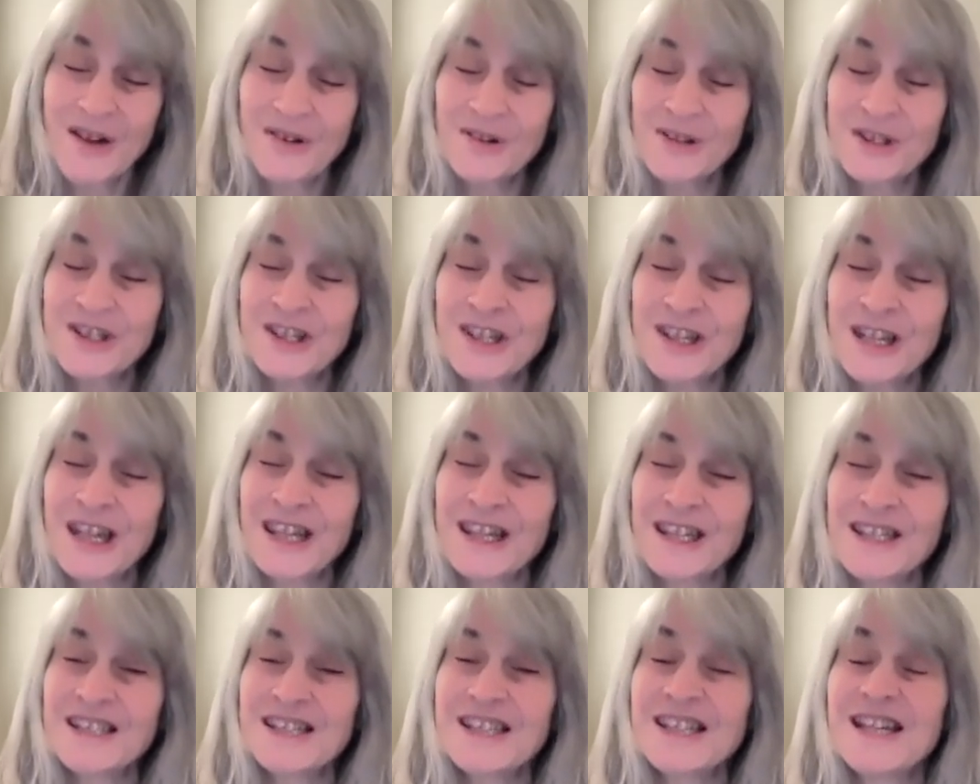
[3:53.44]
those
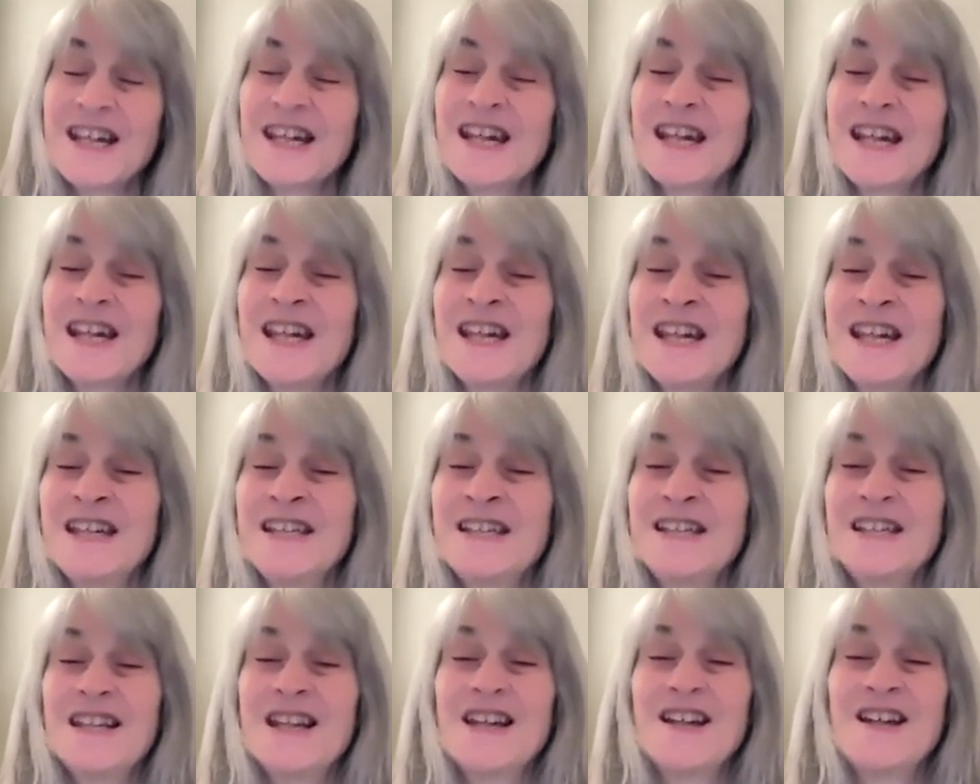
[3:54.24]
links
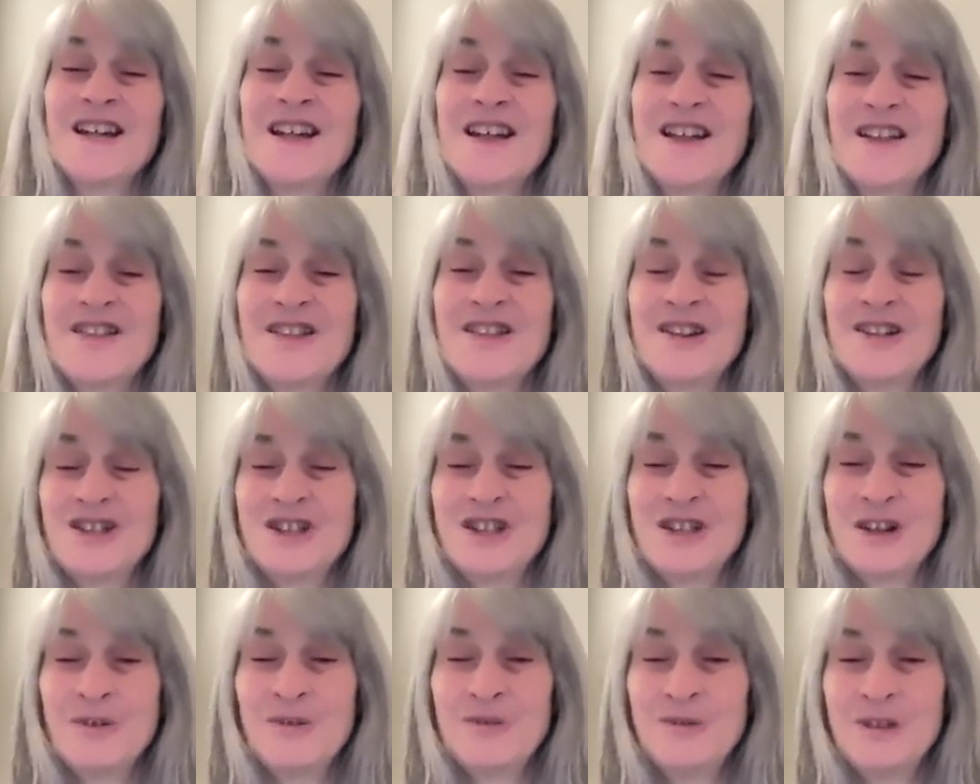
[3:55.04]
in the
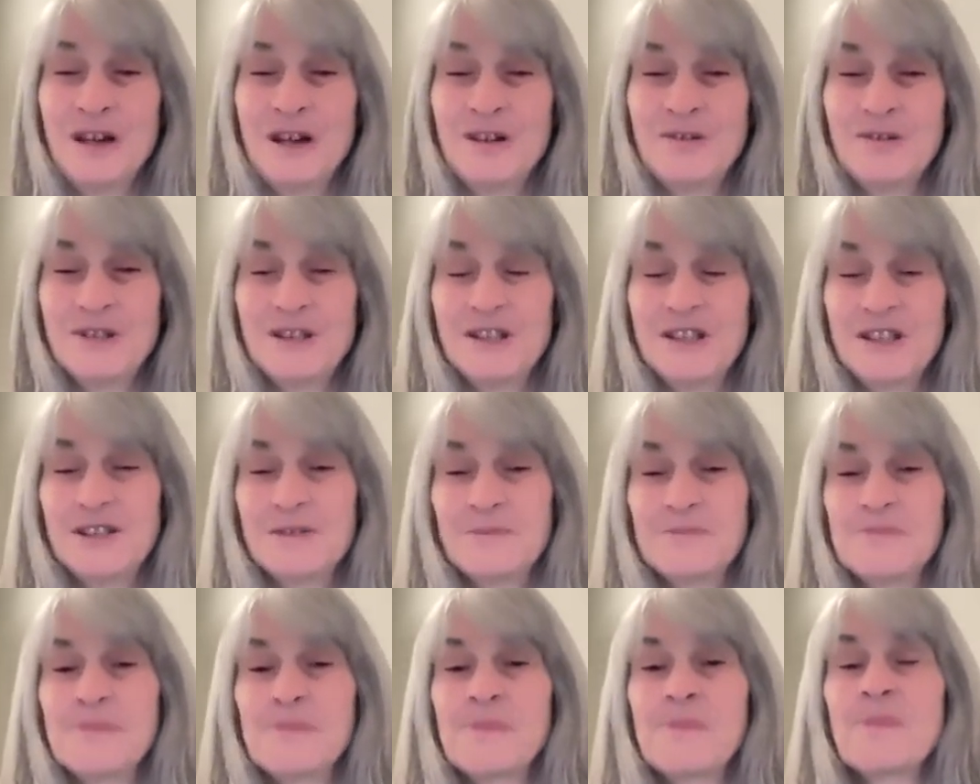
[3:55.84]
show
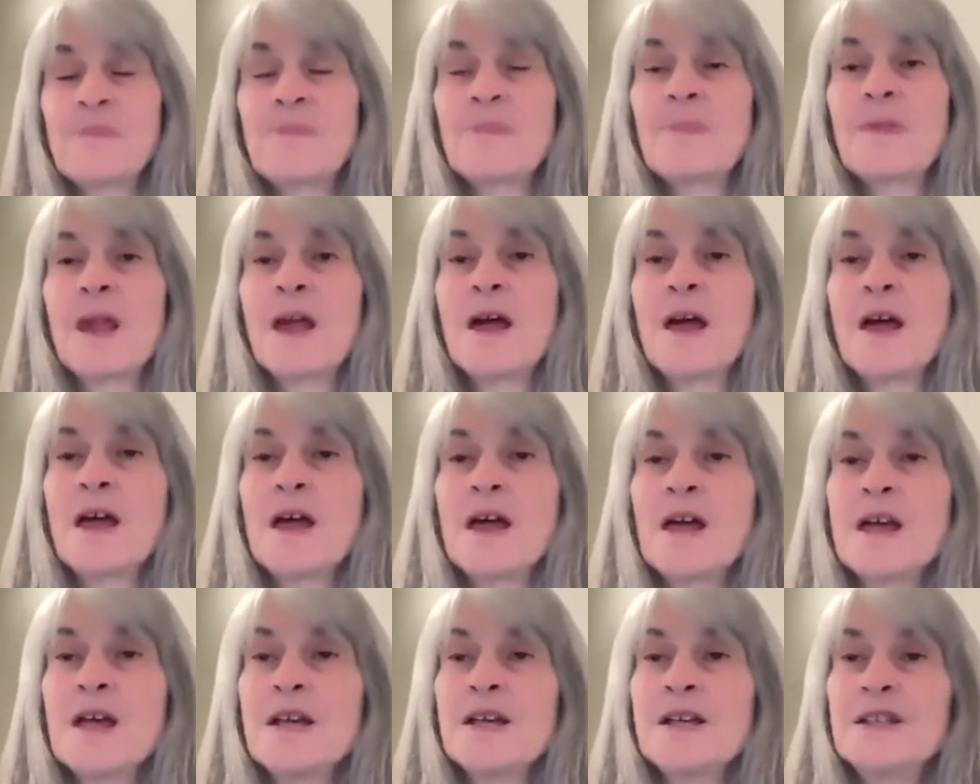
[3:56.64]
notes.
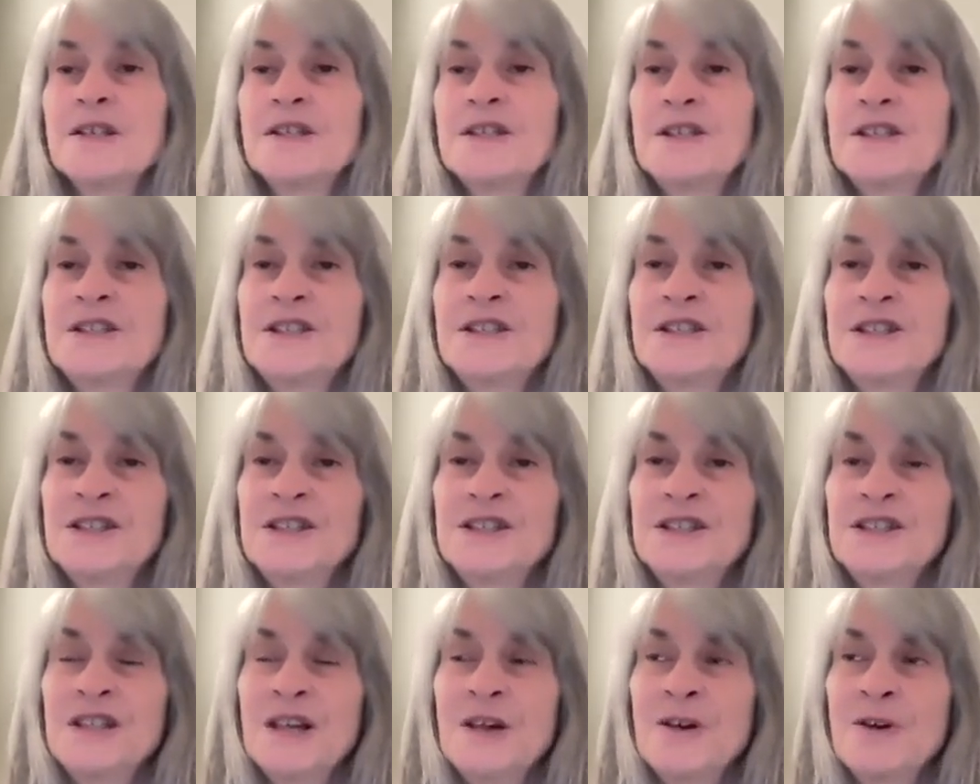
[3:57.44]

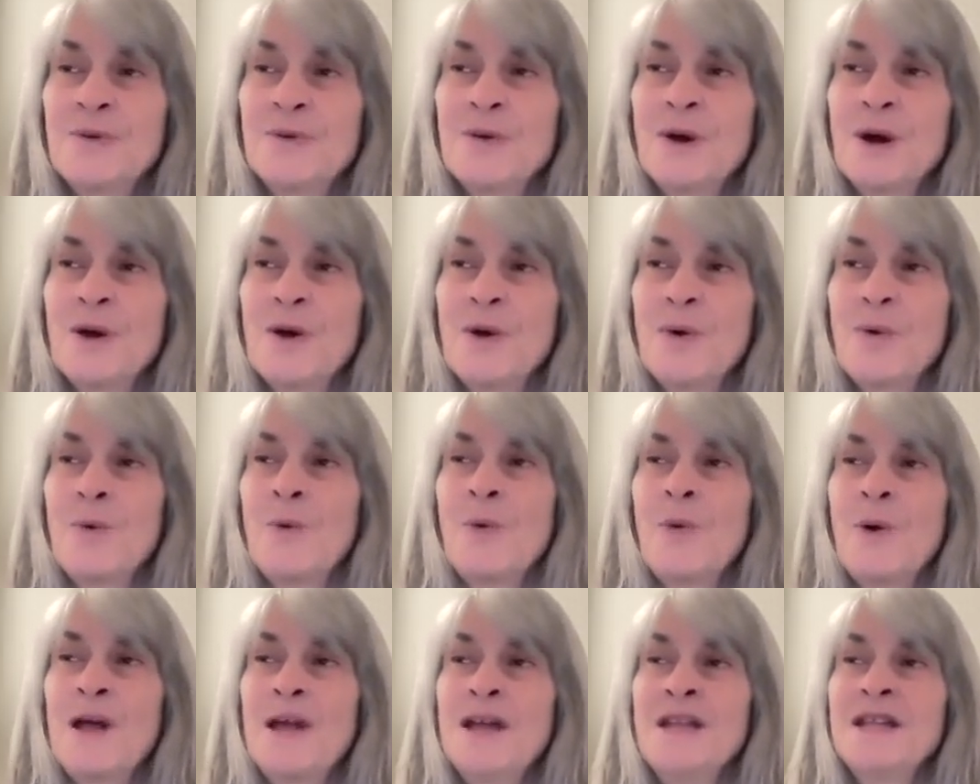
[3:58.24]
So
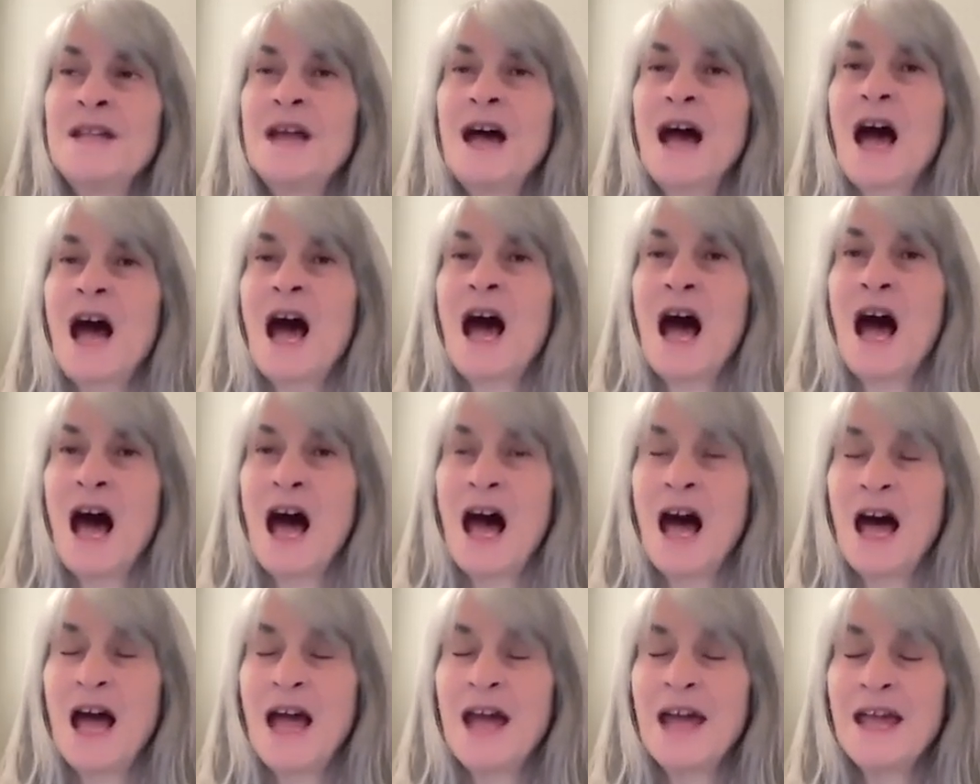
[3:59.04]
when
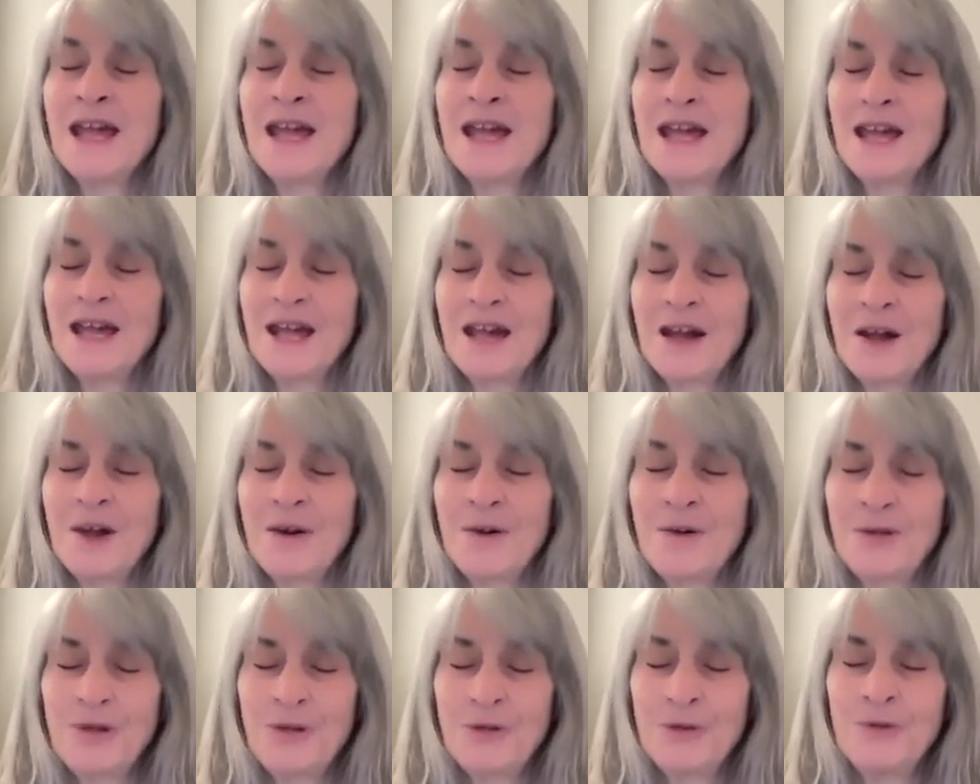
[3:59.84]
I
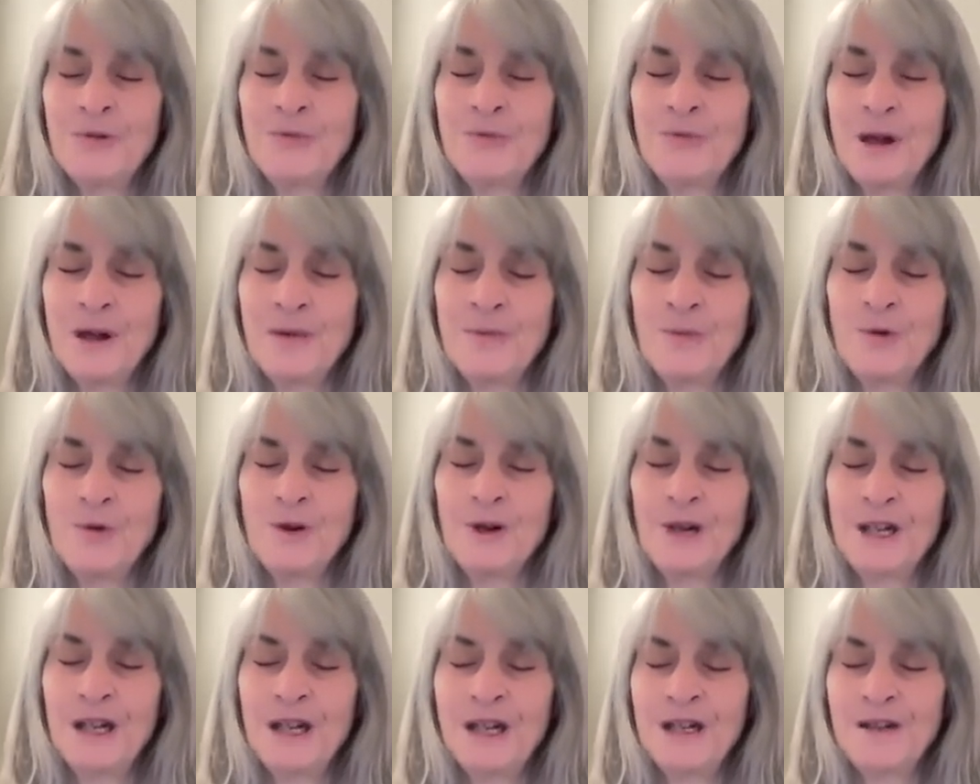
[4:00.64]
go through my
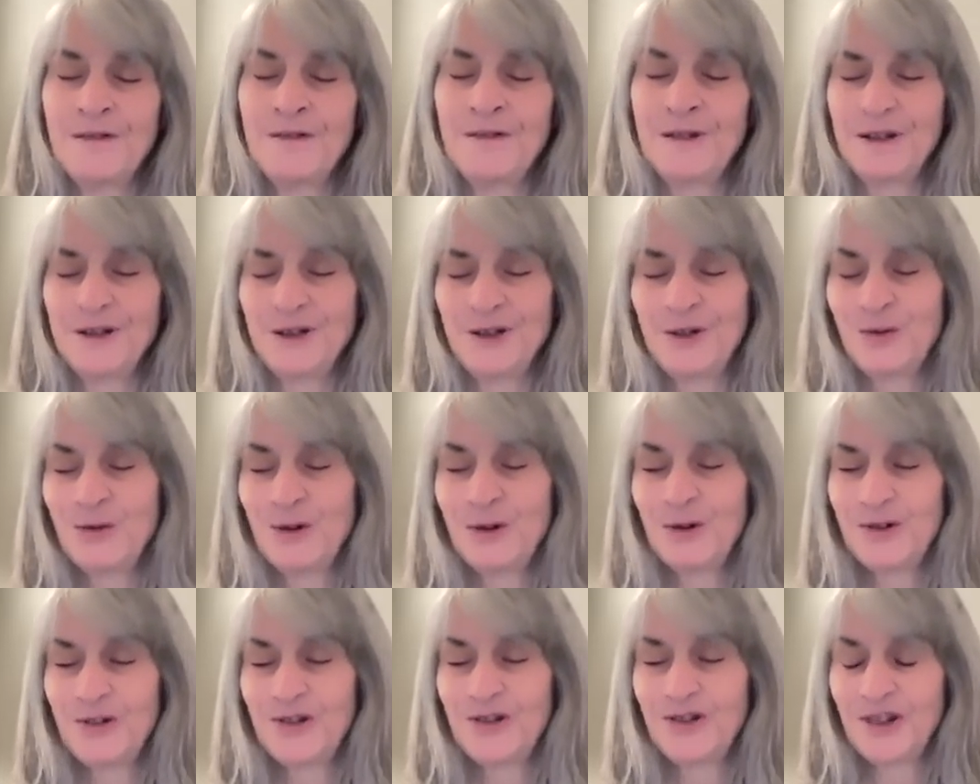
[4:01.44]
morning
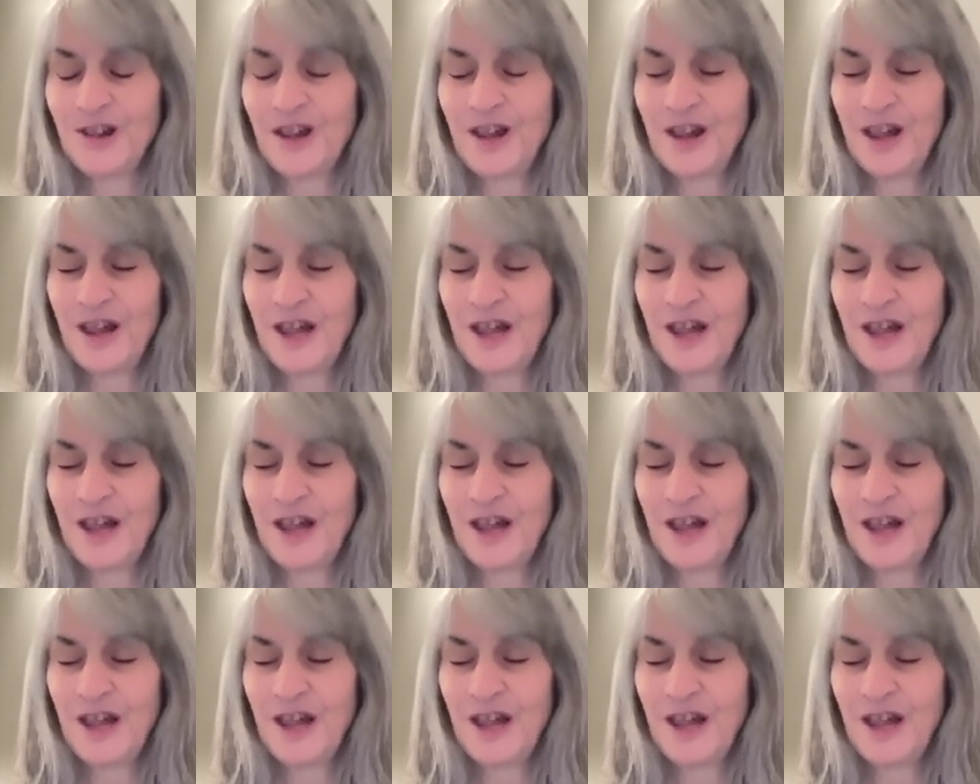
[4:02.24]
rituals,